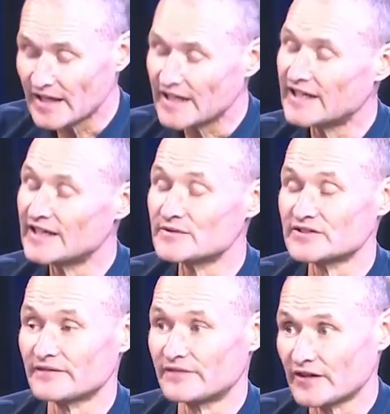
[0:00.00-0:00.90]
He
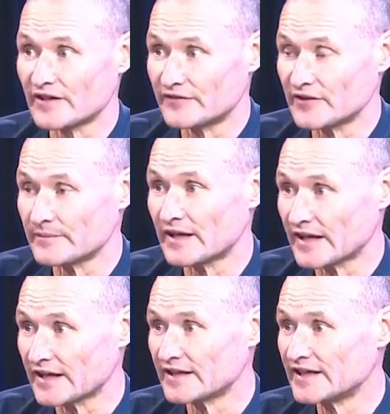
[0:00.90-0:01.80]
was a very fit
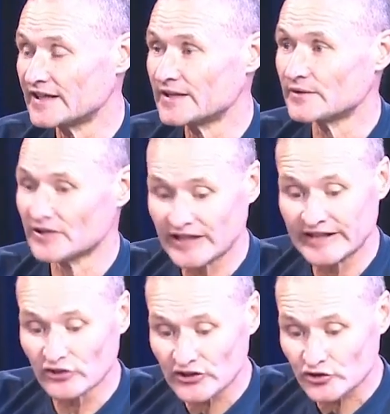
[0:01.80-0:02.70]
man.
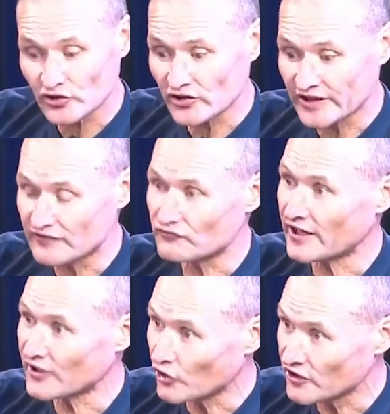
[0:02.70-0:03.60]
He literally
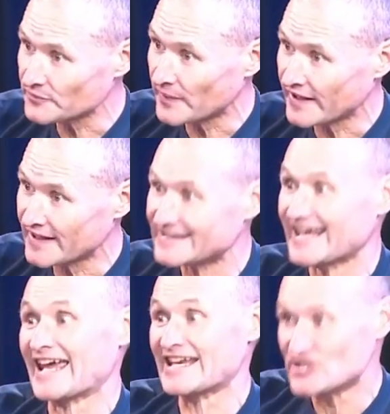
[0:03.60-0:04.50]
ran across paddocks
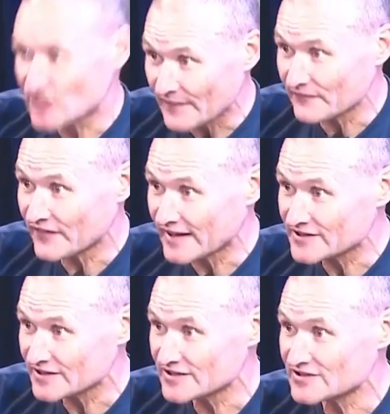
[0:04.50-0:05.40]
and jumped
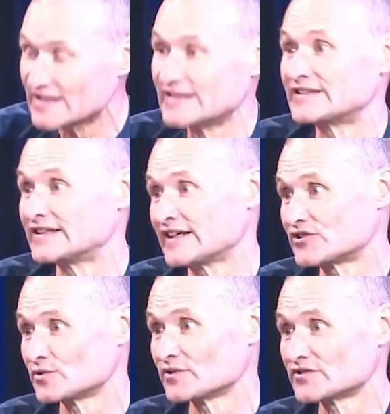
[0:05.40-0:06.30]
fences to
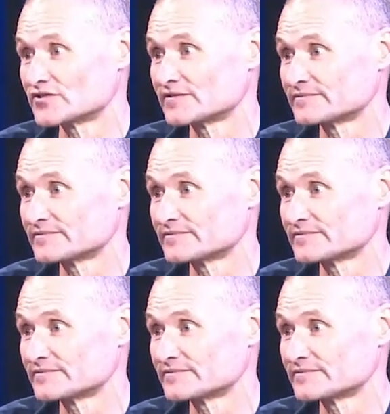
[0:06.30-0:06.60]
get to us